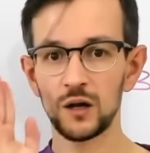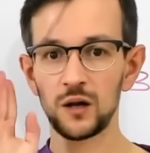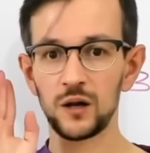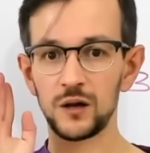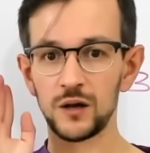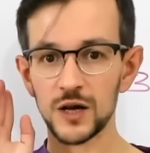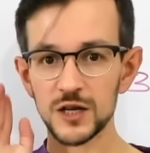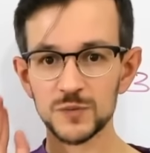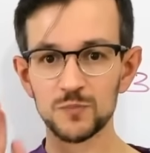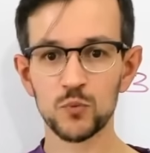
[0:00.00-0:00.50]

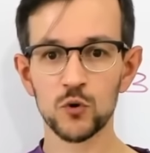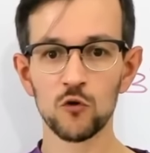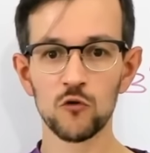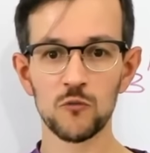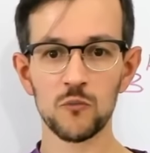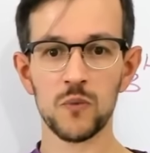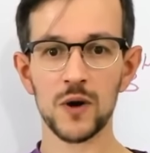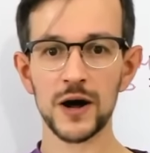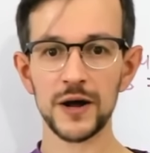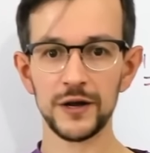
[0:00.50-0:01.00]
Let's
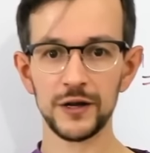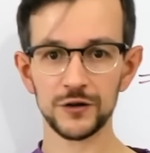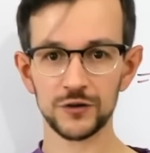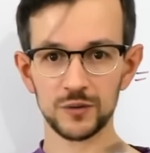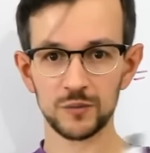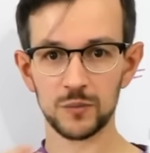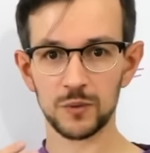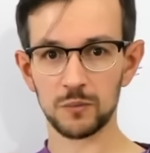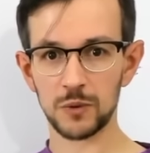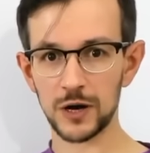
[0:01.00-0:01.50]
prove by
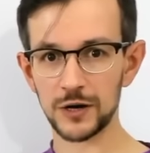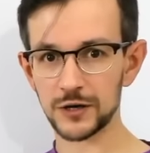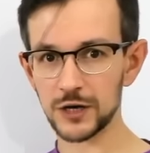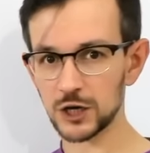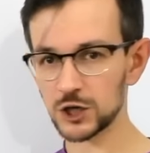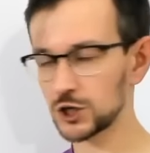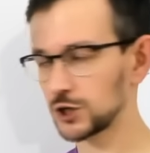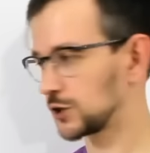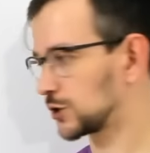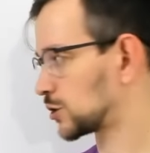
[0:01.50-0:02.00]

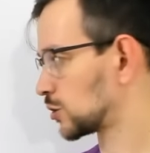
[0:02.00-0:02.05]
induction.